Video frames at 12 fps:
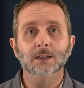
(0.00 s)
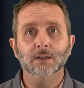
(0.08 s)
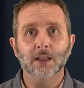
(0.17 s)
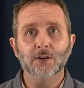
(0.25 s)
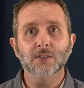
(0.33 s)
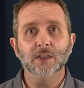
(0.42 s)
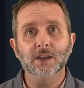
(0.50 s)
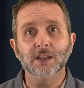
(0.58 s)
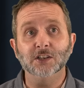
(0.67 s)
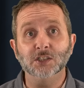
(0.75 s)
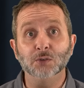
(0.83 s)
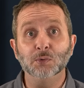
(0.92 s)
Later in the
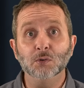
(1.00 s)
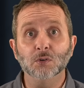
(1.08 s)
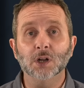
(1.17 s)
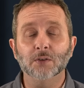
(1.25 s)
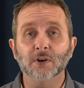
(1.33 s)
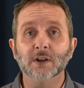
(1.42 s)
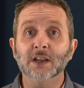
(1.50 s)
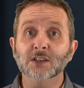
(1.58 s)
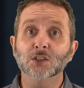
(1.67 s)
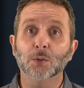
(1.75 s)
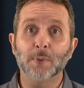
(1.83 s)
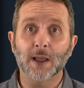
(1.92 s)
teaching, we will cover
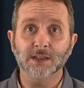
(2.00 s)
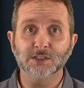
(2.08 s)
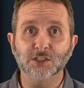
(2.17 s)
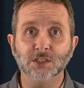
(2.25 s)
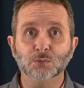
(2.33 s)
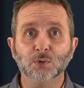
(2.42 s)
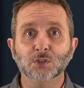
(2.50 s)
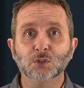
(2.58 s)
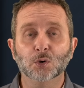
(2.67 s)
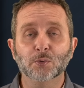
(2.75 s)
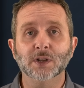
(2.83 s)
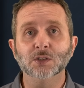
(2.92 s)
additional passages where
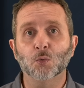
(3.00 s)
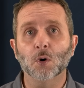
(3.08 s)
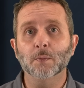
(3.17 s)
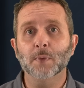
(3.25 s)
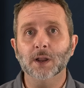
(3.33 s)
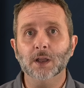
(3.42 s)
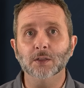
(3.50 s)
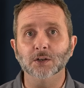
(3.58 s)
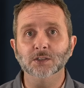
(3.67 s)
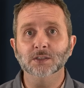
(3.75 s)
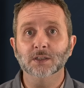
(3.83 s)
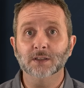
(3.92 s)
jewelry is worn by
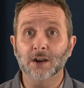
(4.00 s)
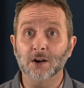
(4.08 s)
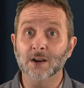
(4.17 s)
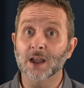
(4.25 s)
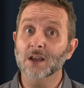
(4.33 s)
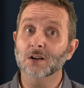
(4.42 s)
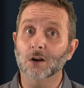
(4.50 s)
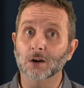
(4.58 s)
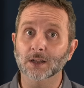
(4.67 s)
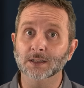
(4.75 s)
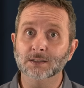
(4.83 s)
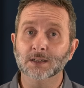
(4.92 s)
others that are not
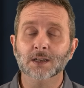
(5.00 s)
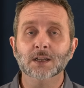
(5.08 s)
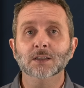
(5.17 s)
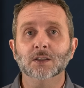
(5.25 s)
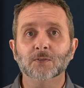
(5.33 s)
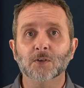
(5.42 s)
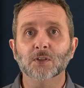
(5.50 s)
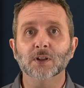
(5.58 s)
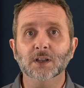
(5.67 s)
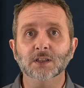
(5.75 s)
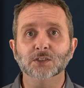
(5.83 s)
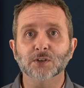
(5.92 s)
harlots to further
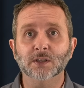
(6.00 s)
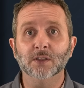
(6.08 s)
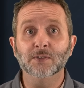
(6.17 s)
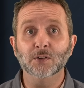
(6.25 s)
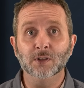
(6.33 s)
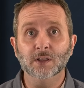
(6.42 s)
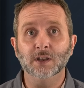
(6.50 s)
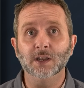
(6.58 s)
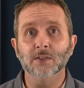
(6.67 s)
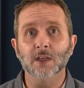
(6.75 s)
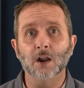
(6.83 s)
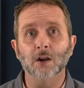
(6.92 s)
illustrate the futility
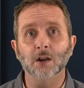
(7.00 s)
of that